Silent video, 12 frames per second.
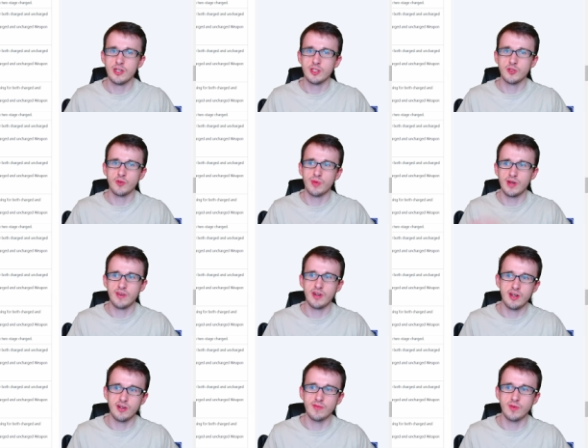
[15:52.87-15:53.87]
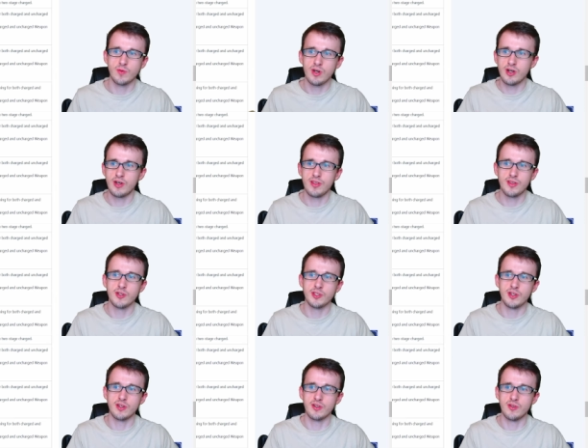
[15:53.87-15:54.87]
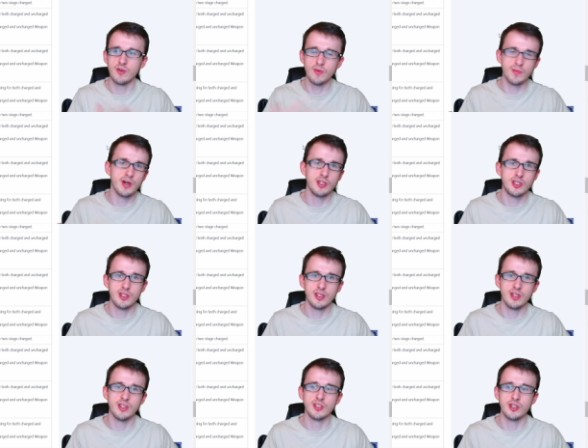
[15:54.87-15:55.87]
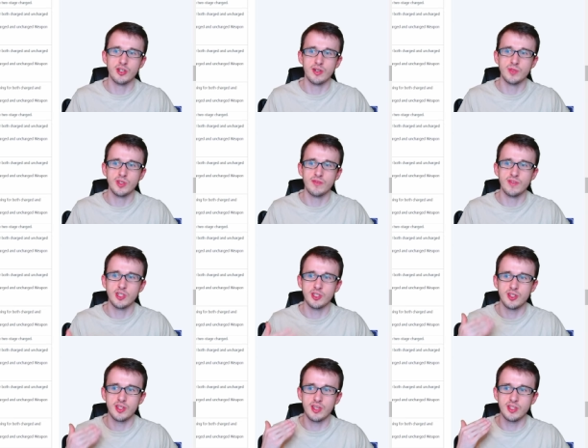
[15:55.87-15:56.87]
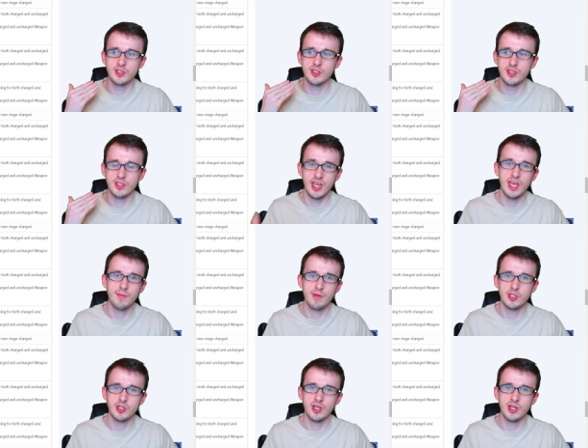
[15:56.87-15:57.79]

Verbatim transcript: So with Braver here overall, there isn't a whole bunch in terms of adjusting its damage,